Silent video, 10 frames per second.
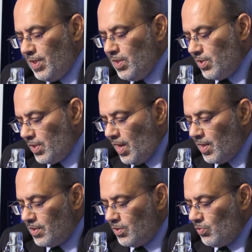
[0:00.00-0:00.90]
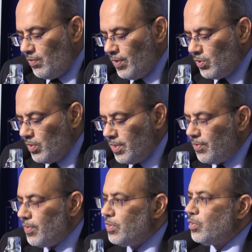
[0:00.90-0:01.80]
in size to eventually
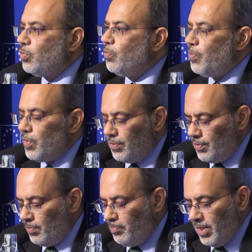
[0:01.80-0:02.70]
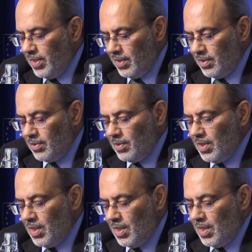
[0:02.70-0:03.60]
reach 2.3 billion
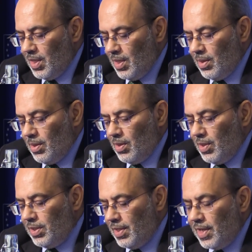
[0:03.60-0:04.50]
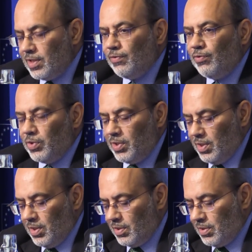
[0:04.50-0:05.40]
in the next 40
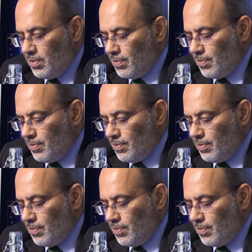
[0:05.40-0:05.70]
years.